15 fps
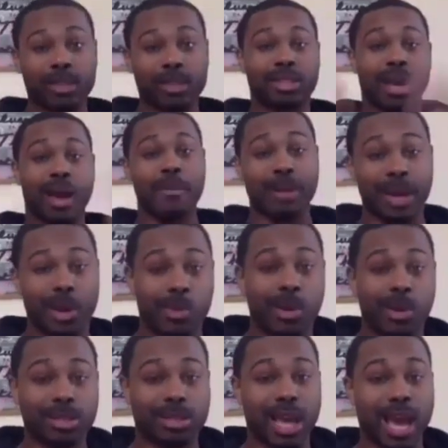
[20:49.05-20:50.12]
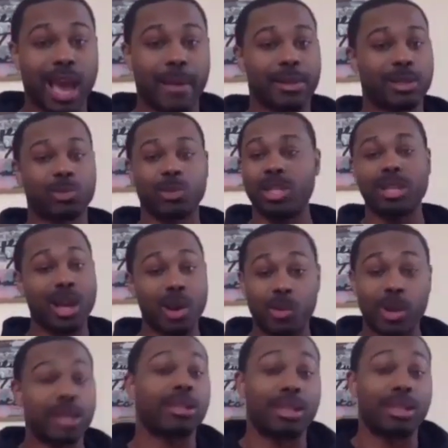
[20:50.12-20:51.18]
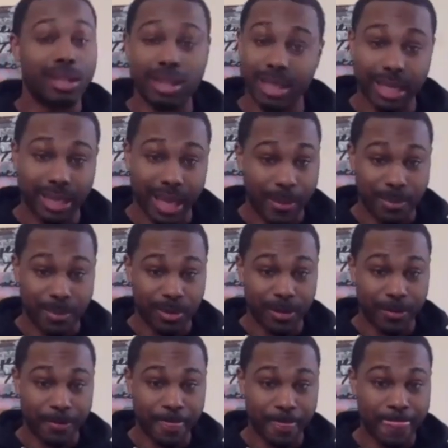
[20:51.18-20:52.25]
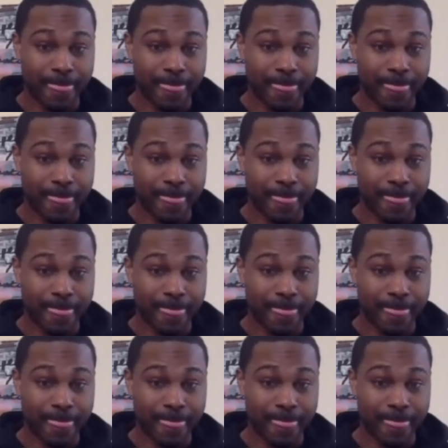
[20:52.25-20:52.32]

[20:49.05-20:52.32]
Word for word: All of us coming at one time because Whitney Young wasn't yeah. good at that point.